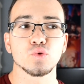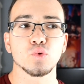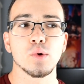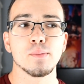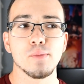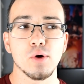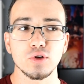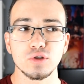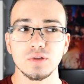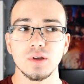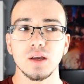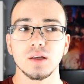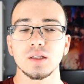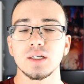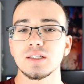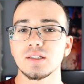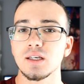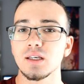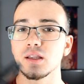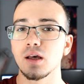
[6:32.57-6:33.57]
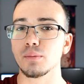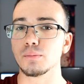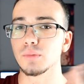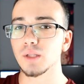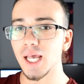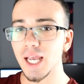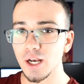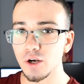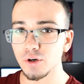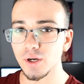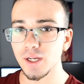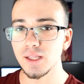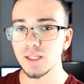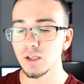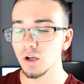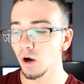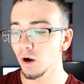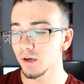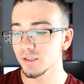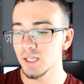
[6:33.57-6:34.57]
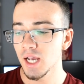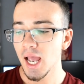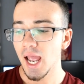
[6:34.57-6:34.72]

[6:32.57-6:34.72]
We'll most likely see them later in the arcs.